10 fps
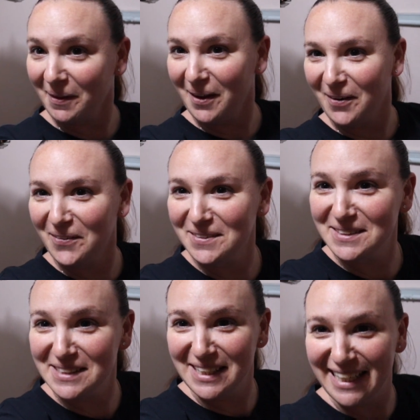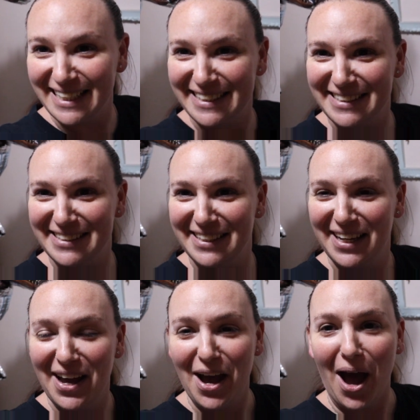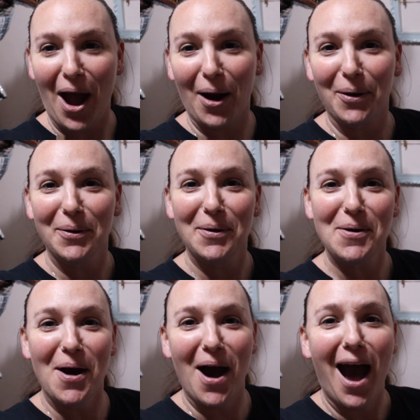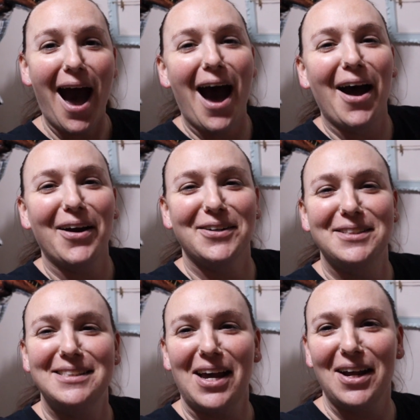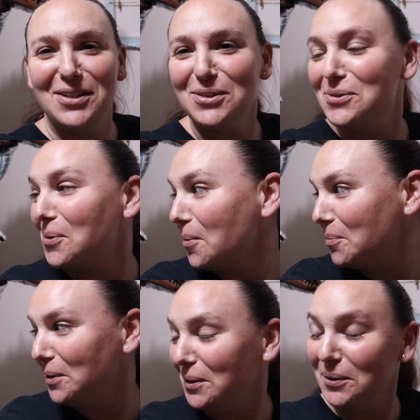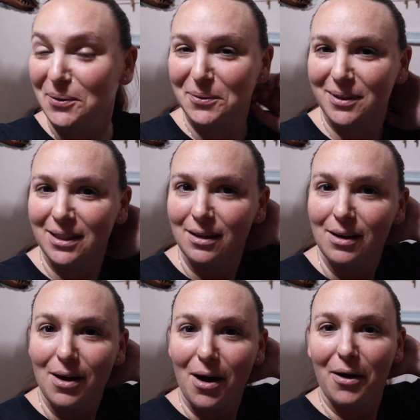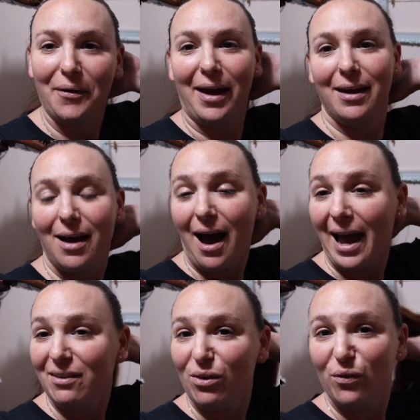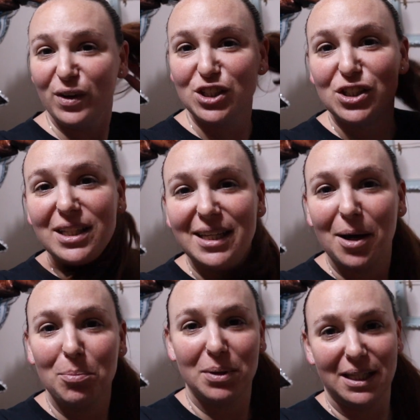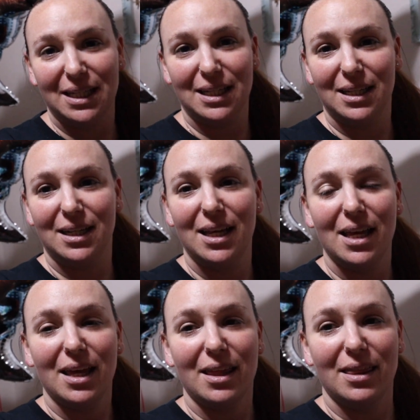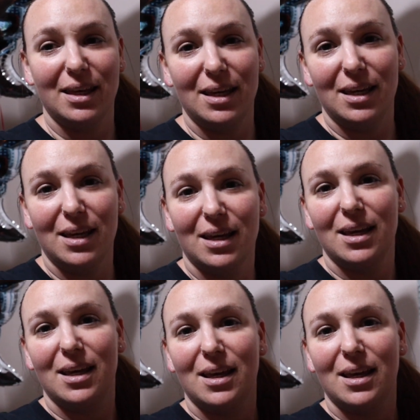There he is, our, our dinosaur balloon. Okay, I have officially completed the